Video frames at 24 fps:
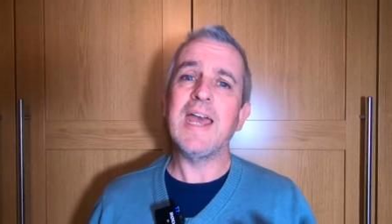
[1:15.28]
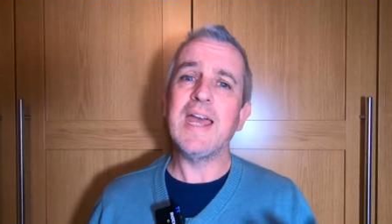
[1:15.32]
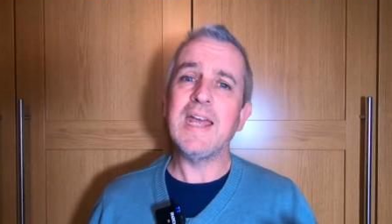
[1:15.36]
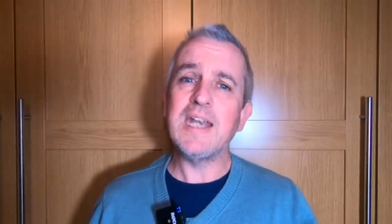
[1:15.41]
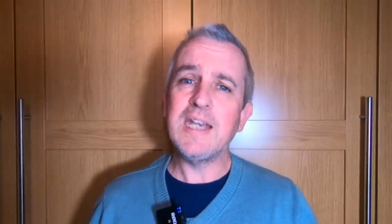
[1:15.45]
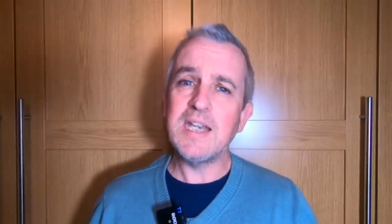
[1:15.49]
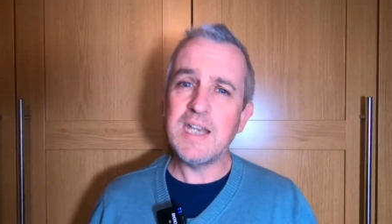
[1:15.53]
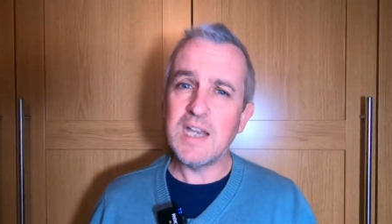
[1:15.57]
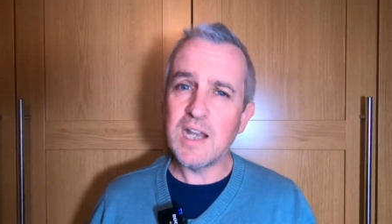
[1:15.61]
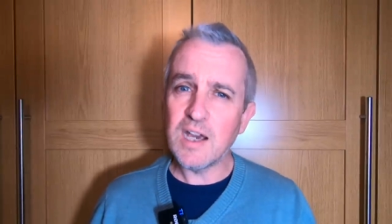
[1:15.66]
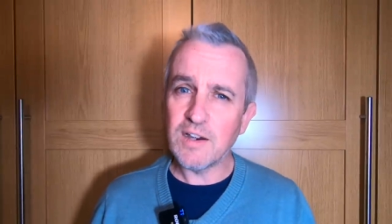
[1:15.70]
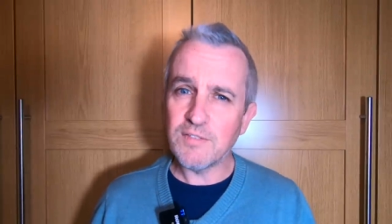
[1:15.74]

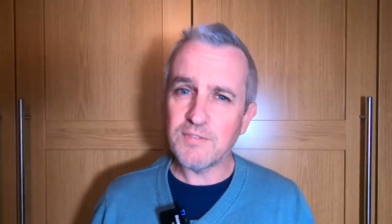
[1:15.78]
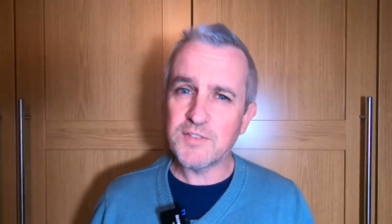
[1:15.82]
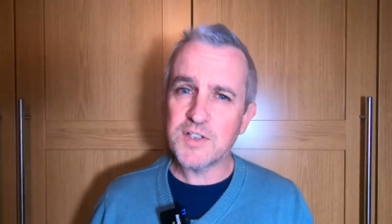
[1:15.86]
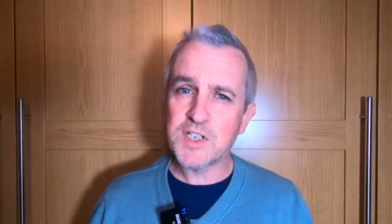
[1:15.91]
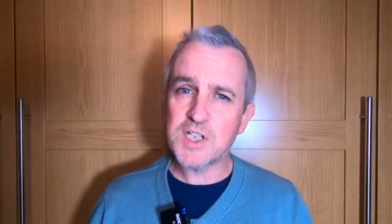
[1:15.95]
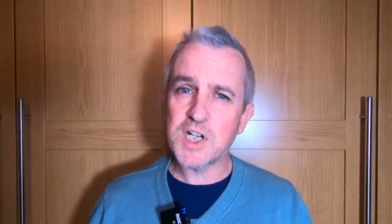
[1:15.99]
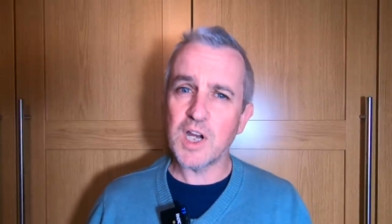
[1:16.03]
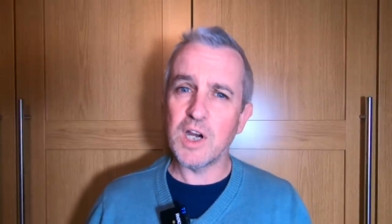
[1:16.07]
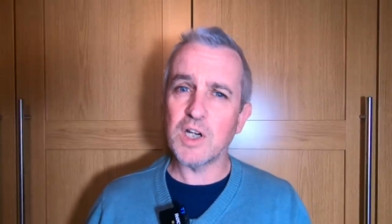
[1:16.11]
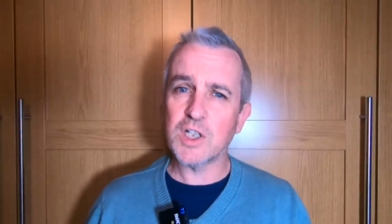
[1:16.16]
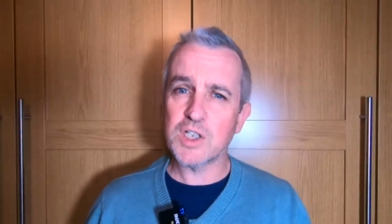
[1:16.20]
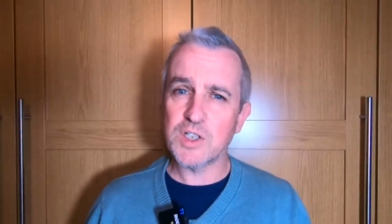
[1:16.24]
enough
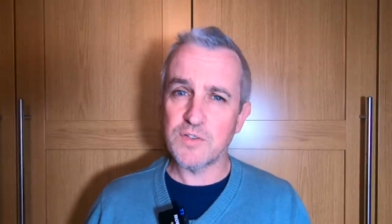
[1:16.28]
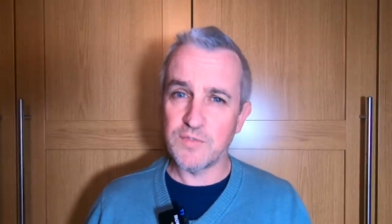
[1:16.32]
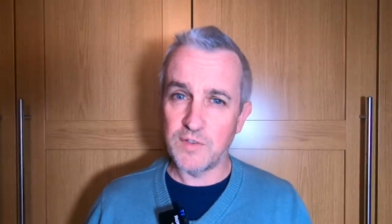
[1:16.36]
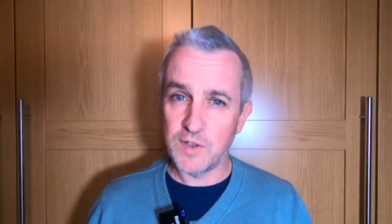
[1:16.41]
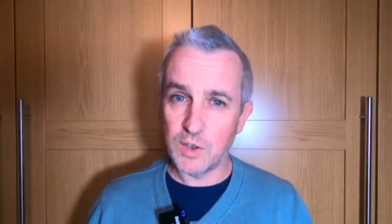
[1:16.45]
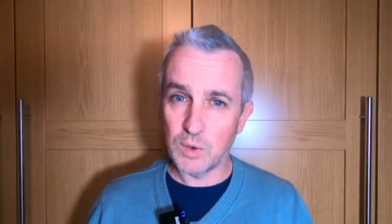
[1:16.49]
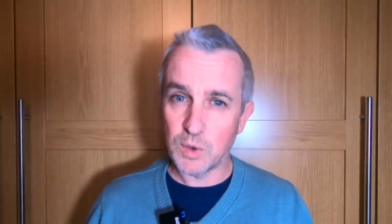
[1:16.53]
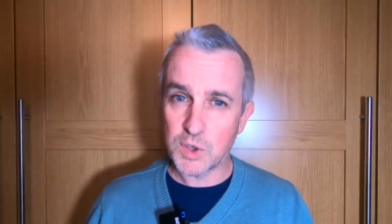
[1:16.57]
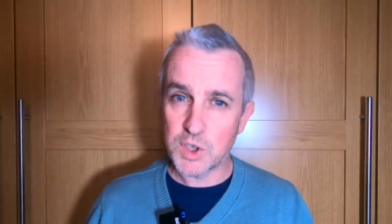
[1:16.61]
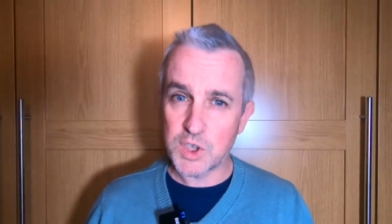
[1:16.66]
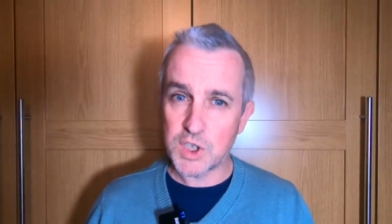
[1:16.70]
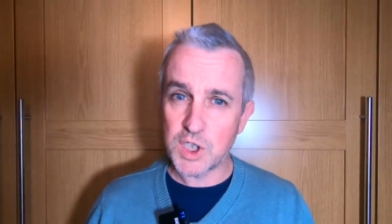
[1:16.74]
charge for
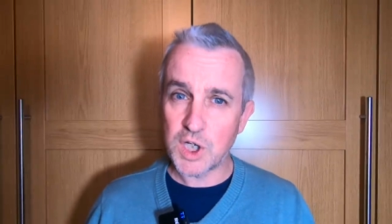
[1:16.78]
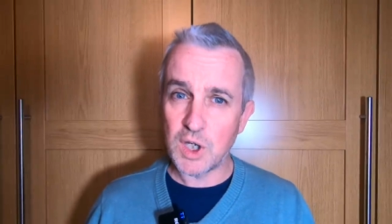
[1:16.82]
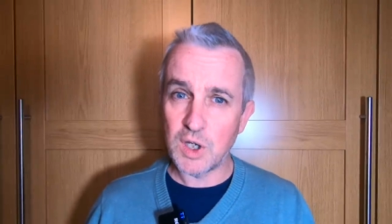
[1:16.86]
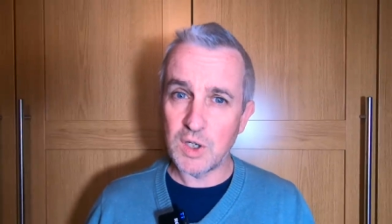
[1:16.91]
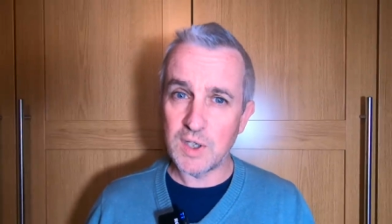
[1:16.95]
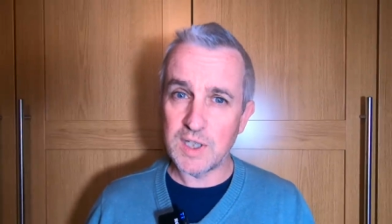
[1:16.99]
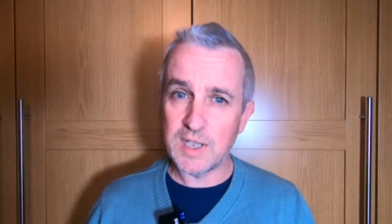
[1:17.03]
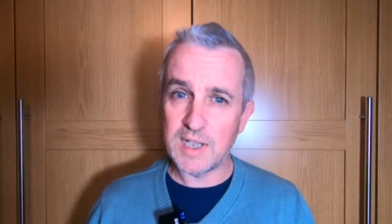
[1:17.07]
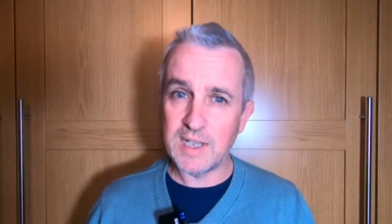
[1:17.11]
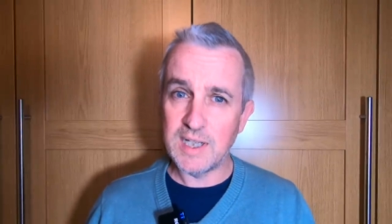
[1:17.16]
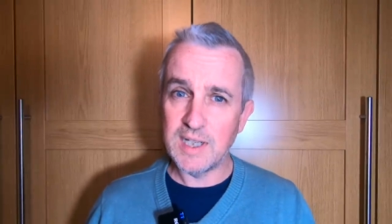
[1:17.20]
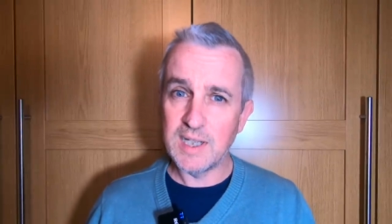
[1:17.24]
your
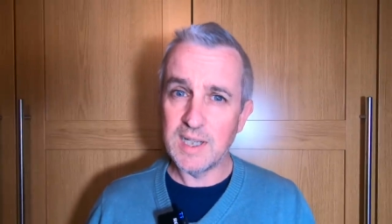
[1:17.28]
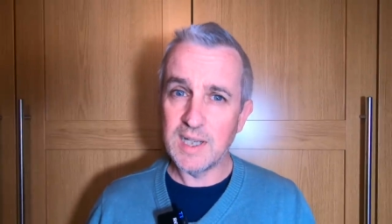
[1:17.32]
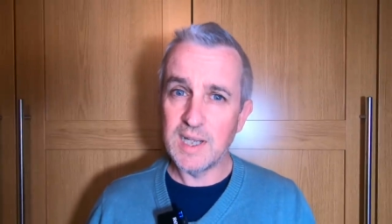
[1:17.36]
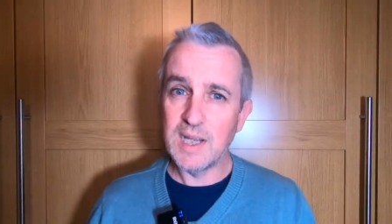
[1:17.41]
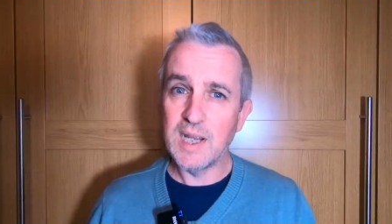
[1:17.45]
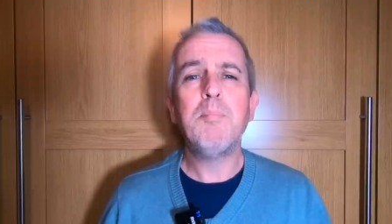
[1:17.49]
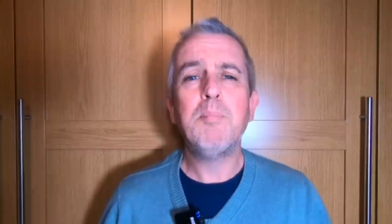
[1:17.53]
journey,